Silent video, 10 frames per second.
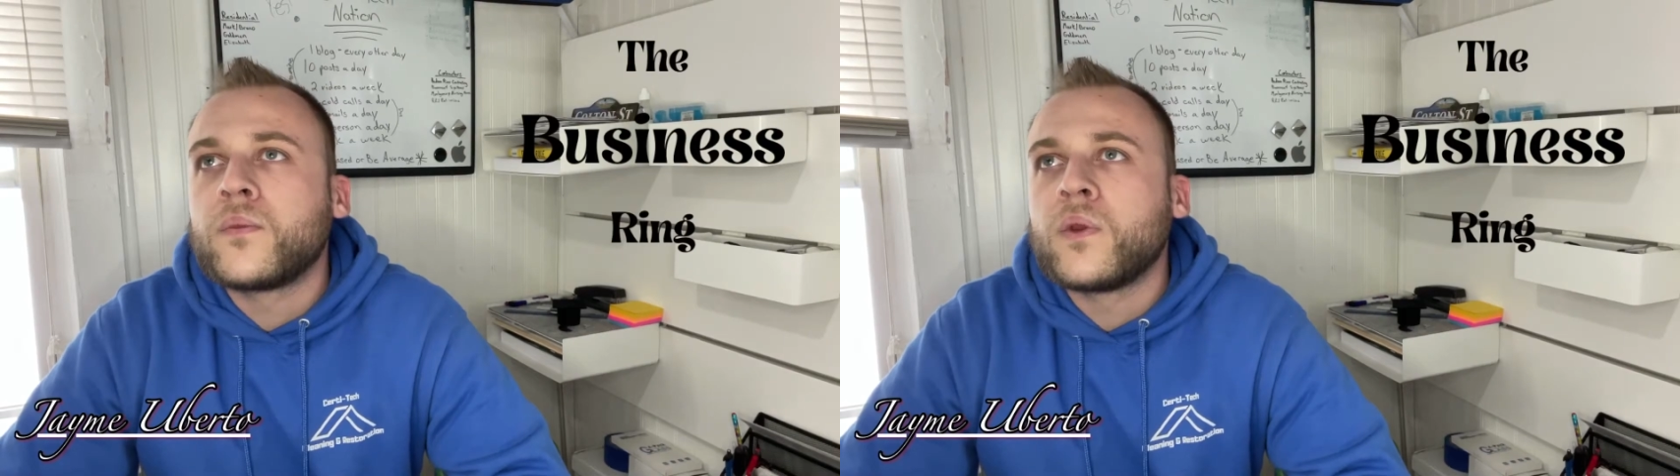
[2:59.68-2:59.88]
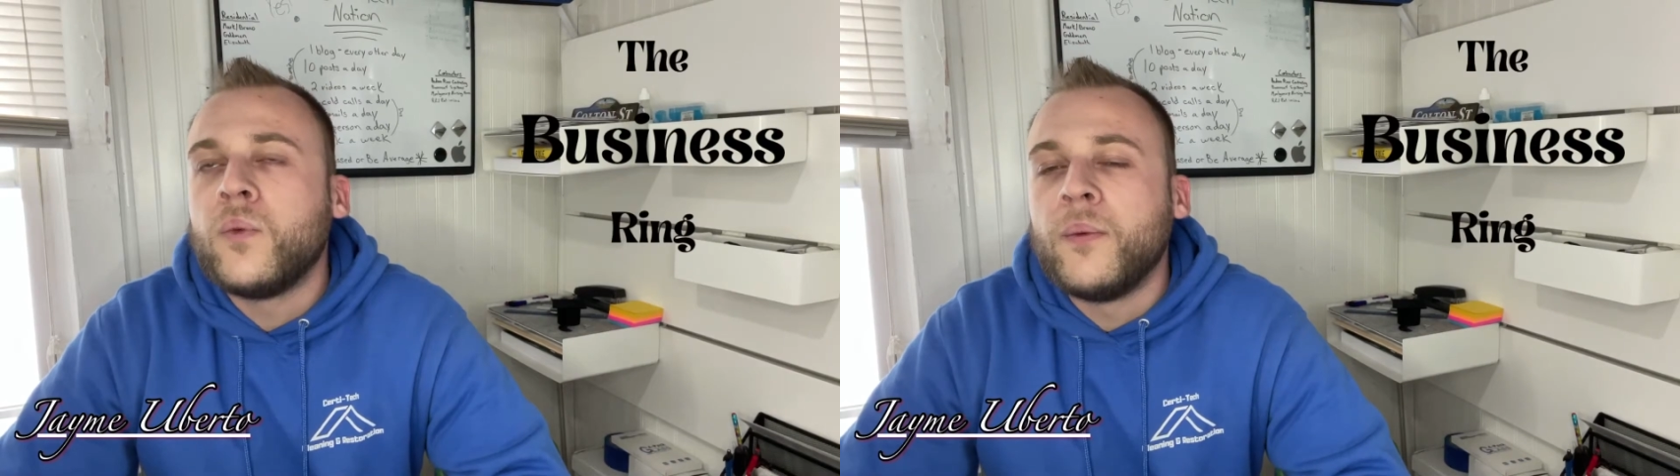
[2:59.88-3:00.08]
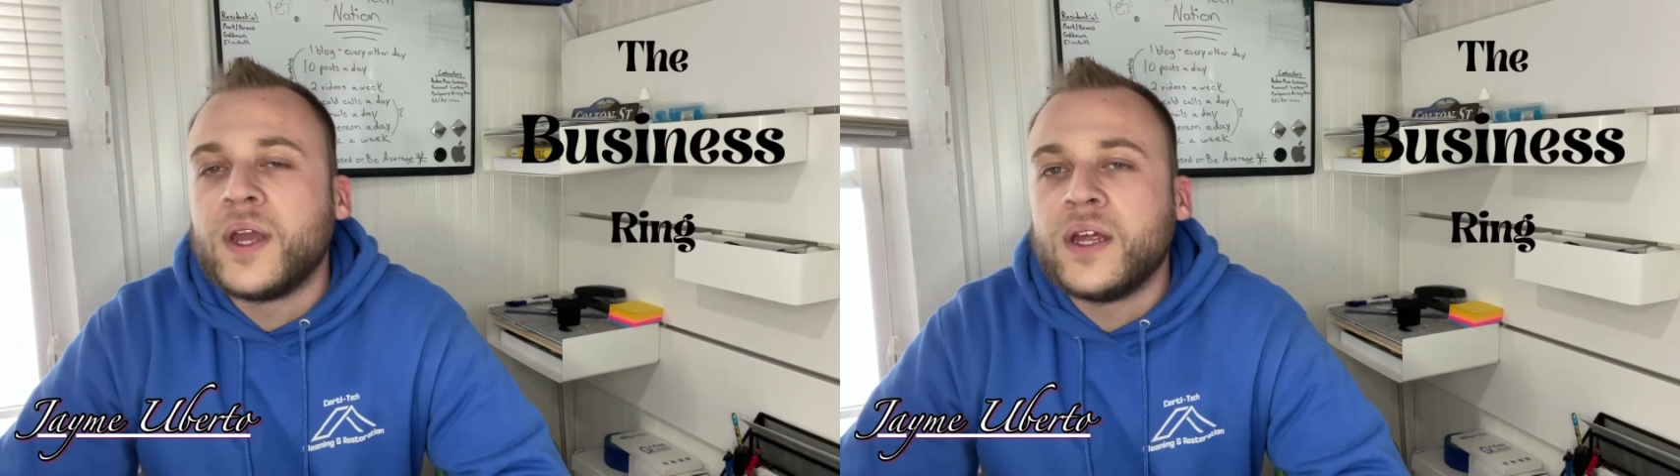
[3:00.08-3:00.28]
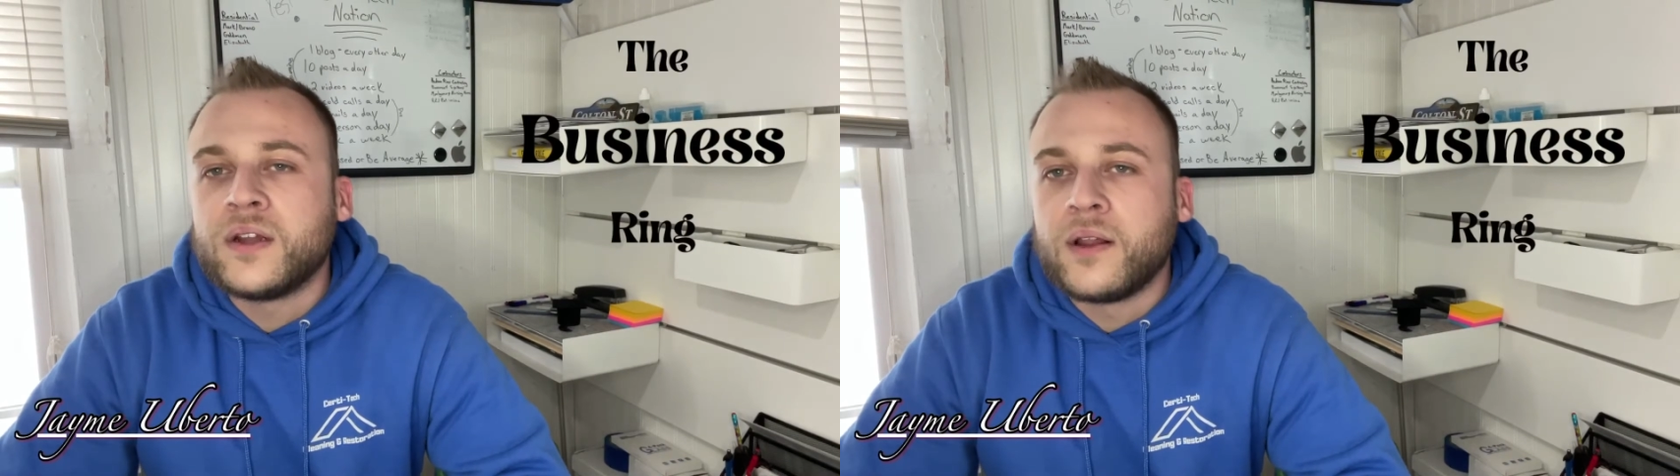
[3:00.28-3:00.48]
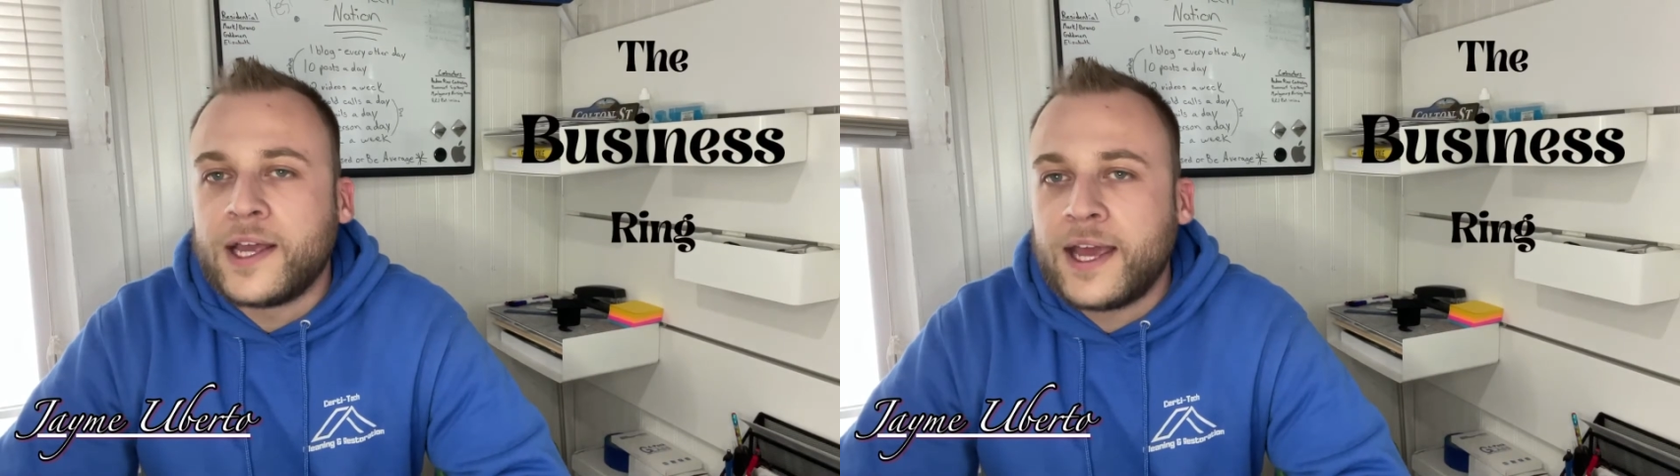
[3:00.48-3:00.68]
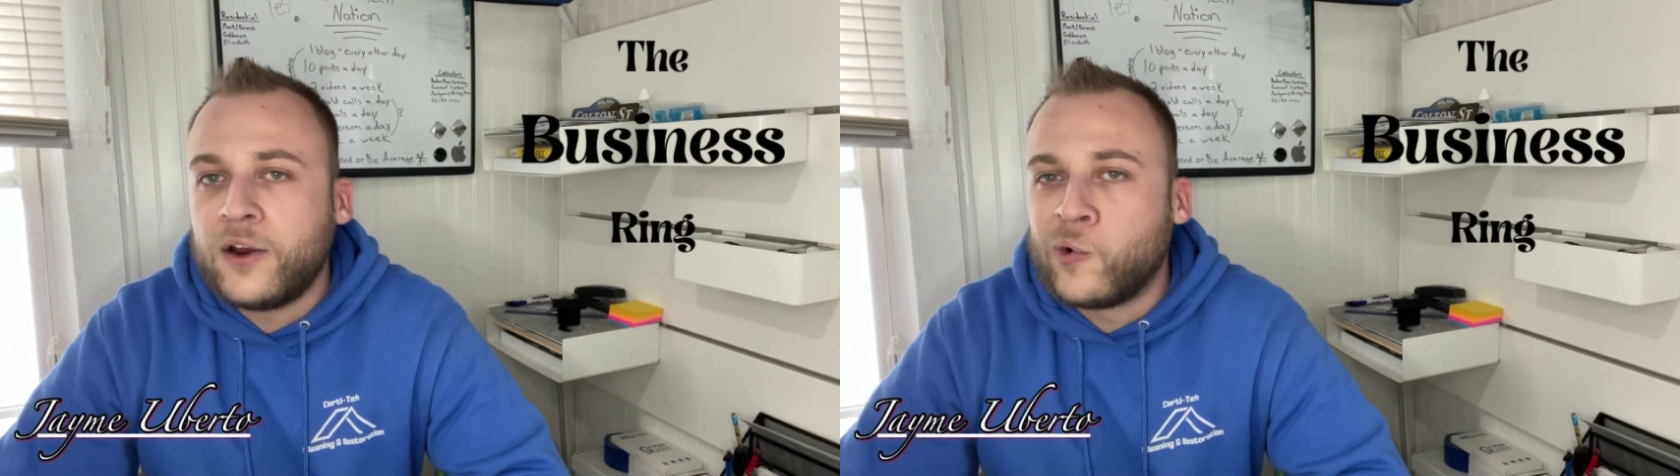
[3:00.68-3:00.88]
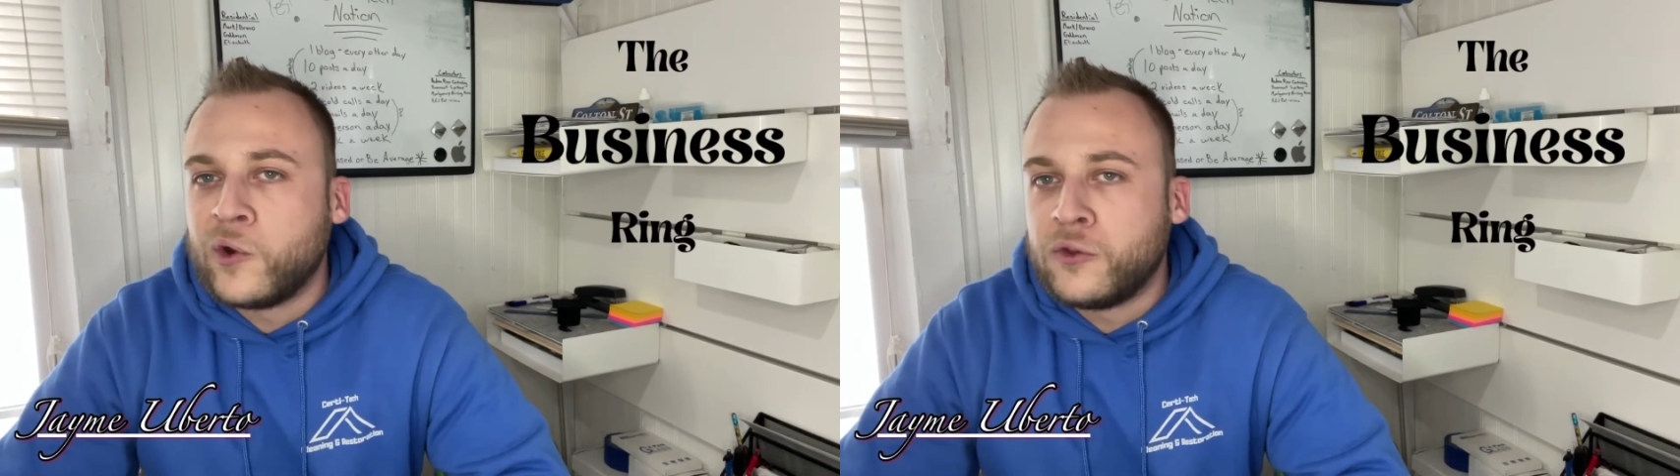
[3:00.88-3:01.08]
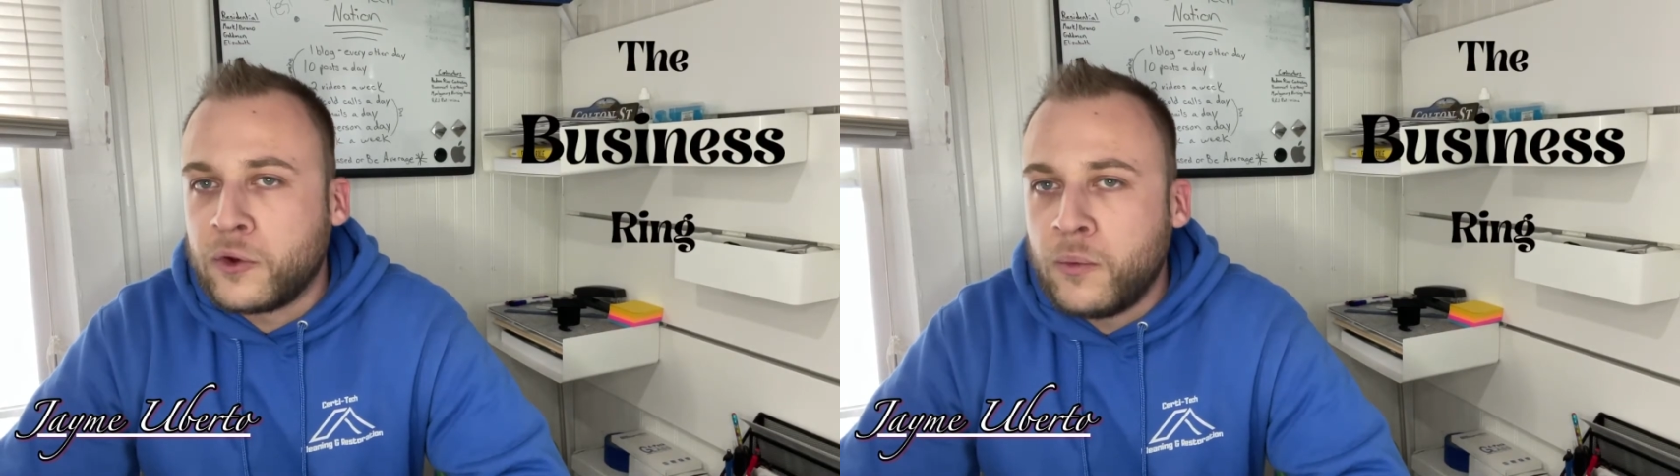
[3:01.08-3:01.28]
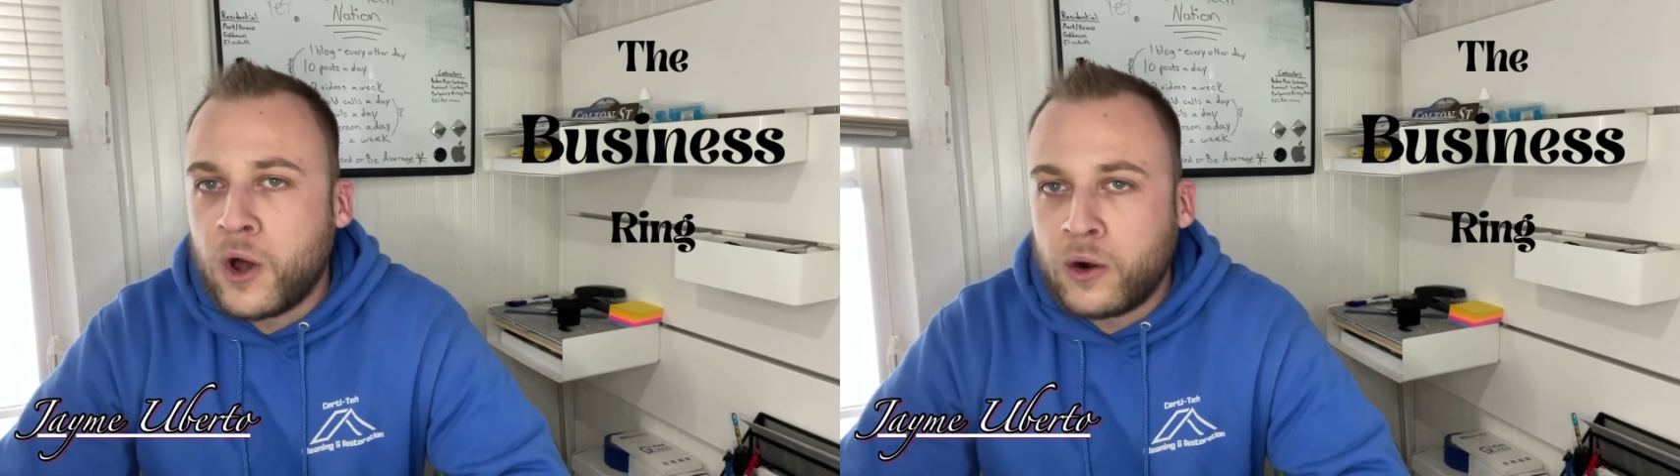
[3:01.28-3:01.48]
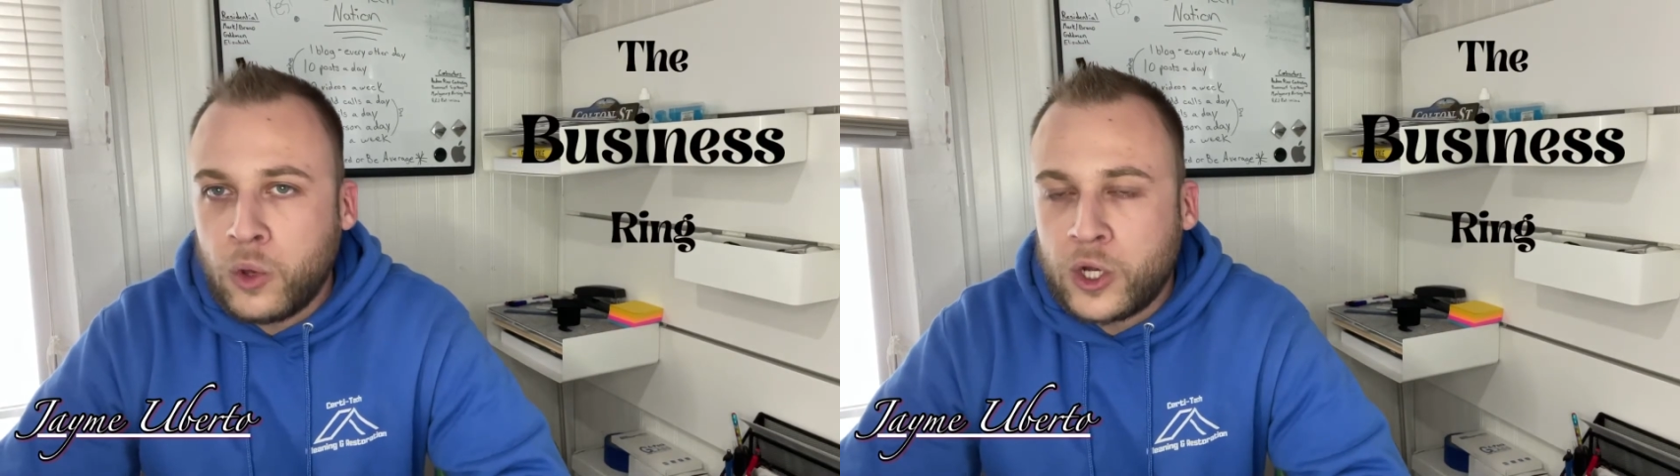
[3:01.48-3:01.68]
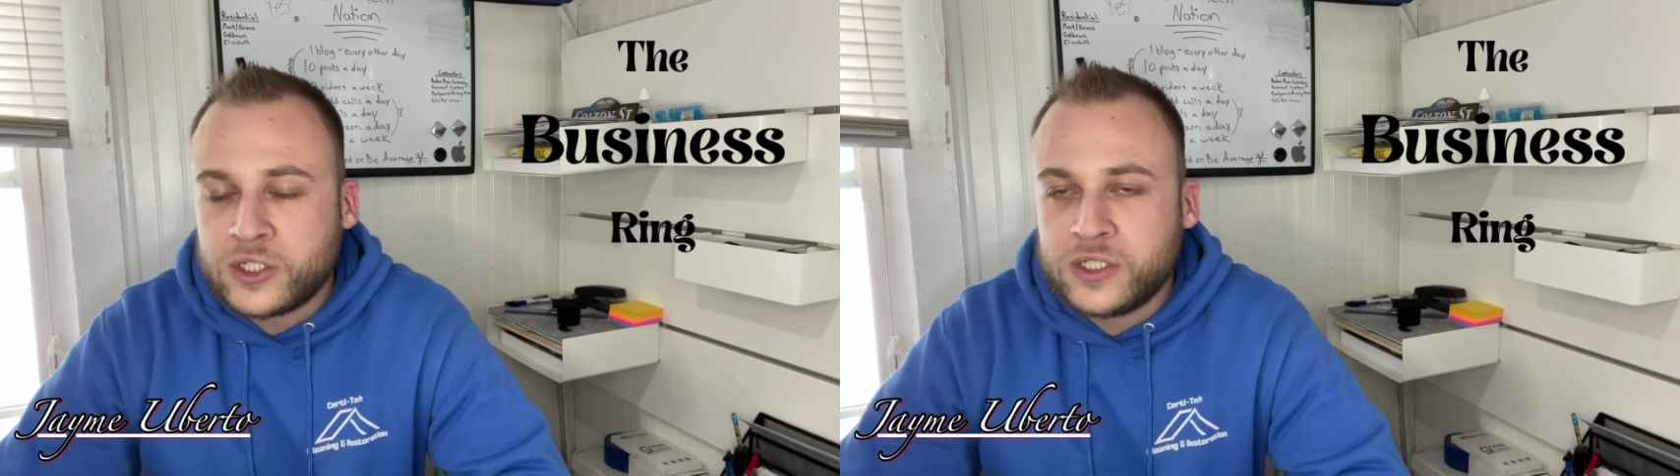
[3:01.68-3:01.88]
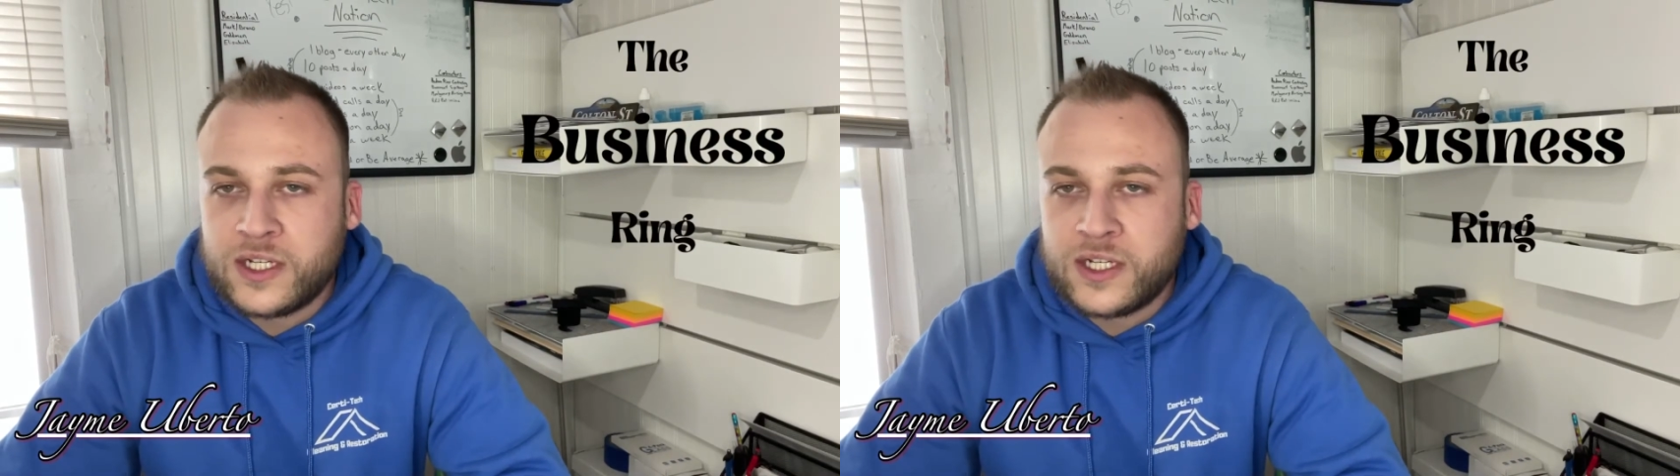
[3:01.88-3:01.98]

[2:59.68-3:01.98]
When we get into like category 3 water losses,